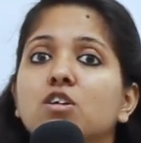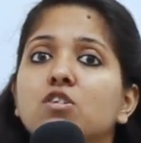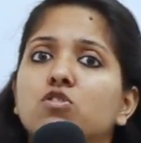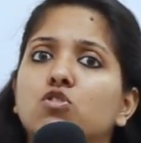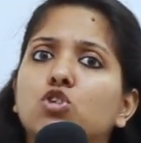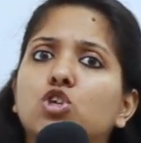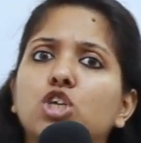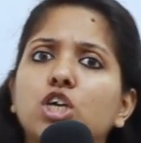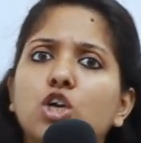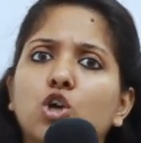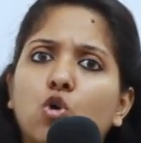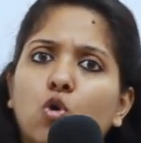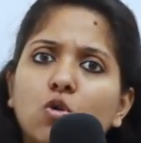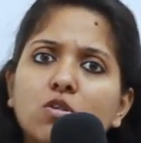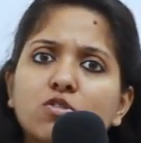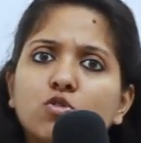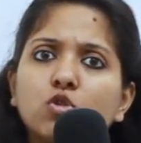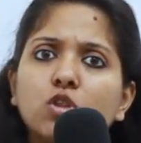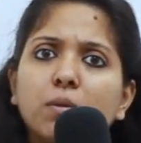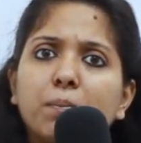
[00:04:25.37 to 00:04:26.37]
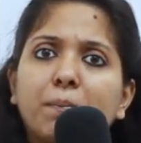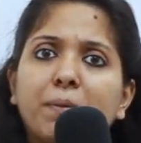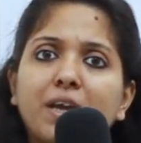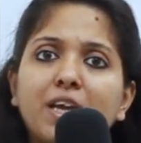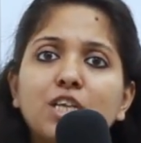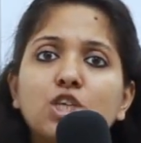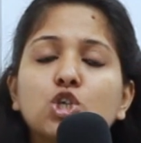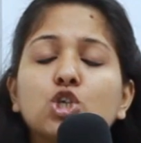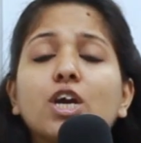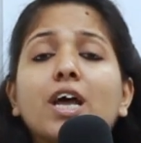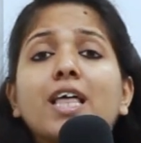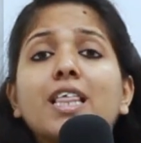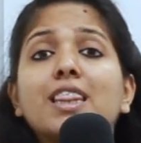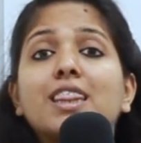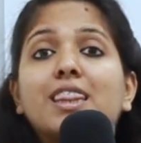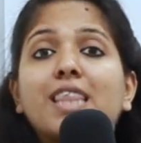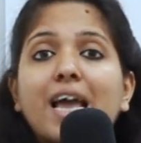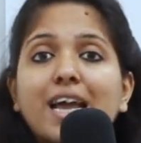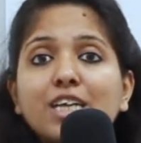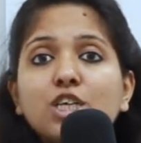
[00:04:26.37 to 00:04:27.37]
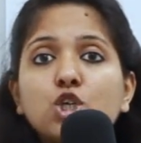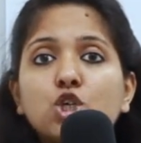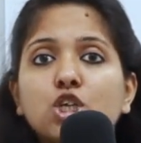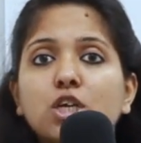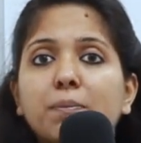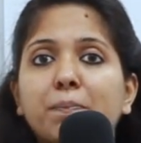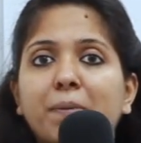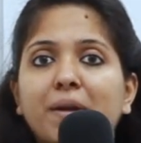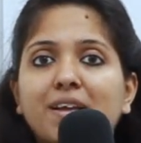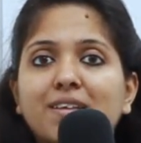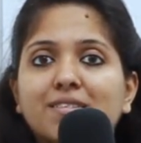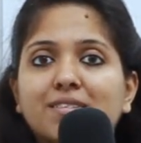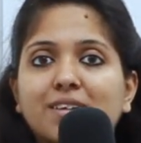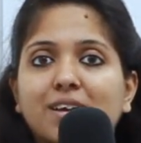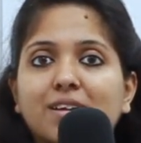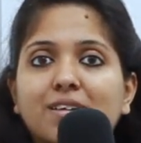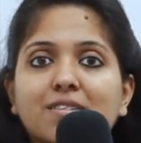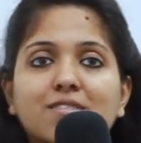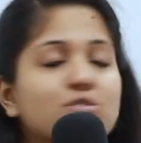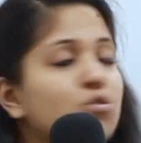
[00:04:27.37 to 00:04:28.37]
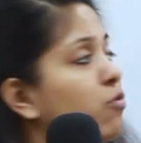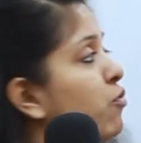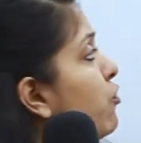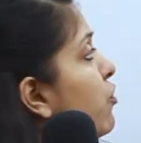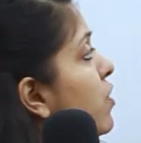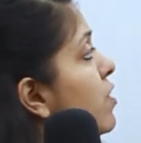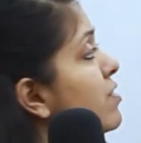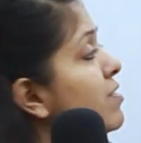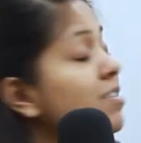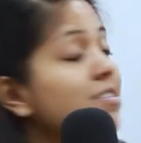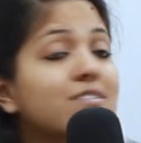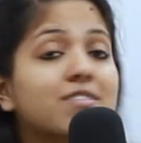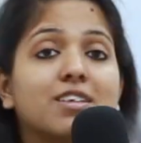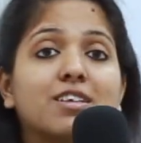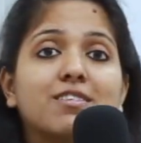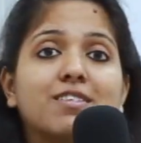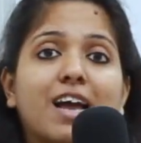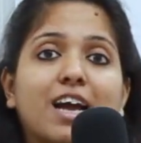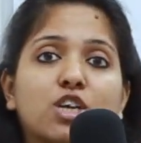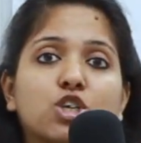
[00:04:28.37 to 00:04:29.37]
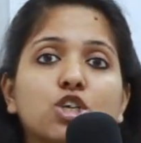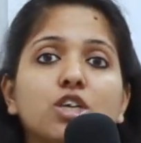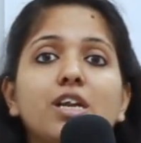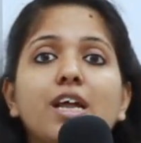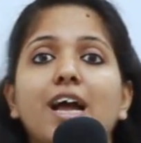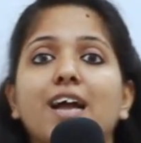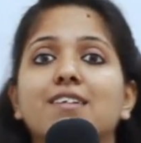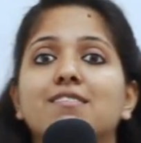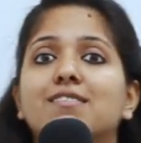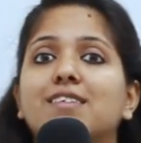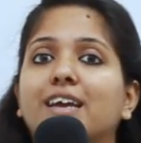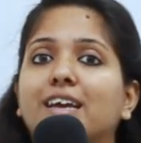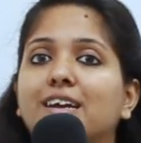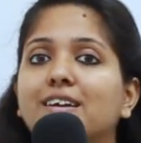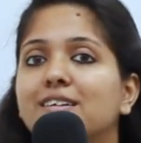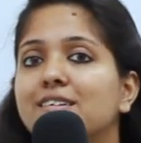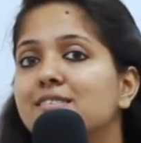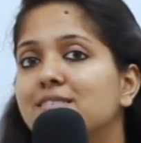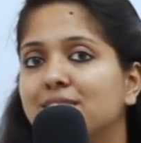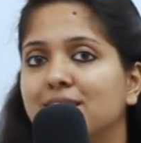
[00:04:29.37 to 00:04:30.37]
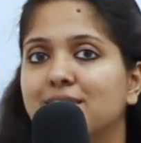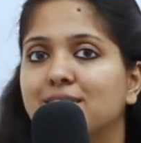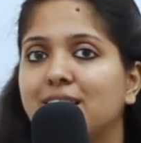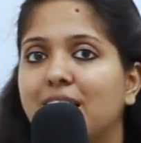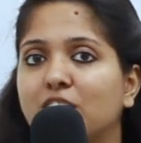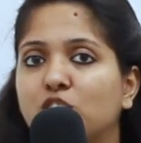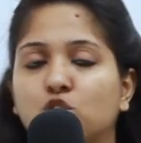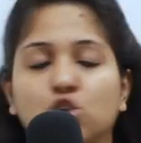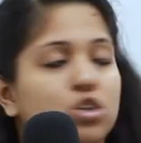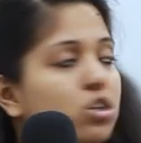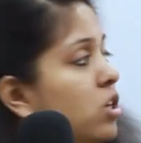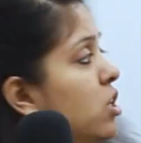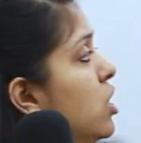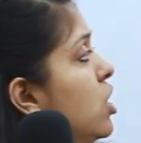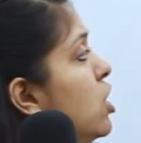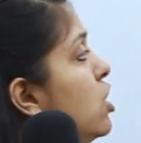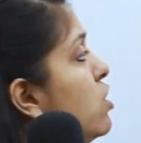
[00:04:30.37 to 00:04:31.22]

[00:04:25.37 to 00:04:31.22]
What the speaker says: So she goes to the beach, then she plays tennis. So first is this action and second is this action.